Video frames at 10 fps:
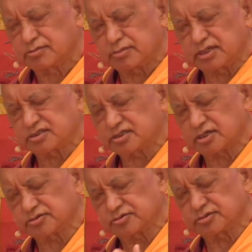
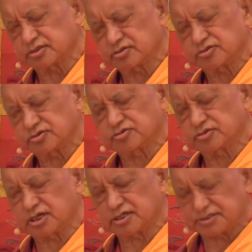mantras or
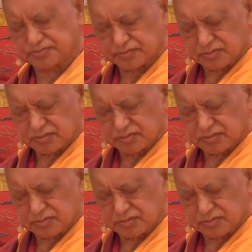sutras.